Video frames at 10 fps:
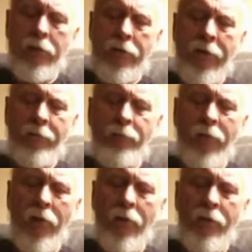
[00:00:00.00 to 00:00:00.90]
Now,
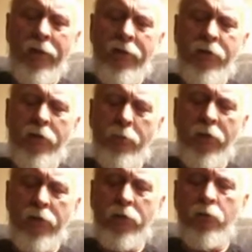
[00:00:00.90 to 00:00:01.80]
these
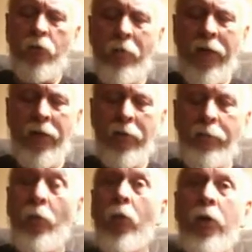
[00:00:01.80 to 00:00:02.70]
pistols were made in
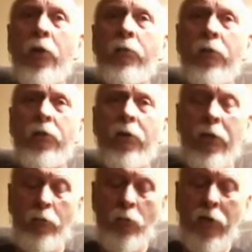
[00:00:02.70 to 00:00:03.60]
4 countries:
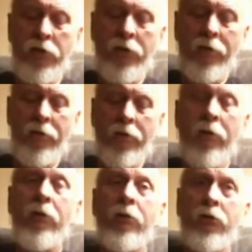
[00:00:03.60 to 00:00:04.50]
in Russia,
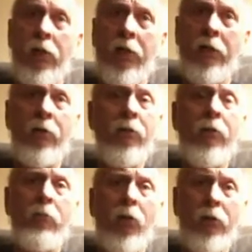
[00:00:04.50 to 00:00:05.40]
China,
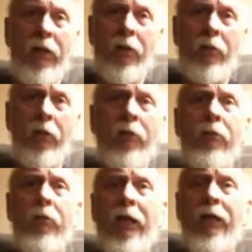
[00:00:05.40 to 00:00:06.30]
Bulgaria,
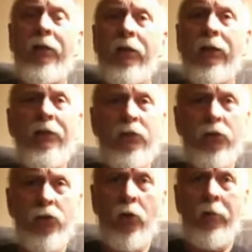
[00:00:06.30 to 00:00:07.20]
and East
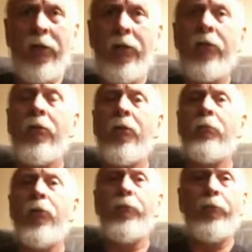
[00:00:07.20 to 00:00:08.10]
Germany
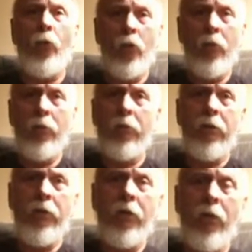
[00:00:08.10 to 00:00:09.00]
before
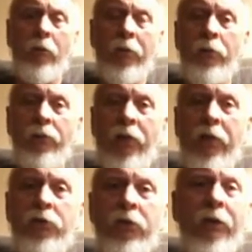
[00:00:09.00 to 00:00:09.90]
the
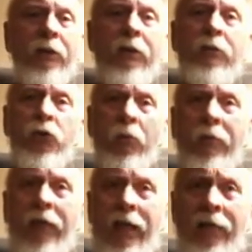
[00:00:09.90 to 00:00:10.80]
reunification, and in
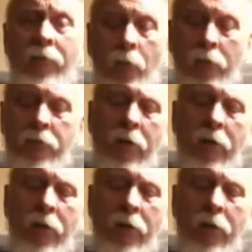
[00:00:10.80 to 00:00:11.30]
Germany afterwards.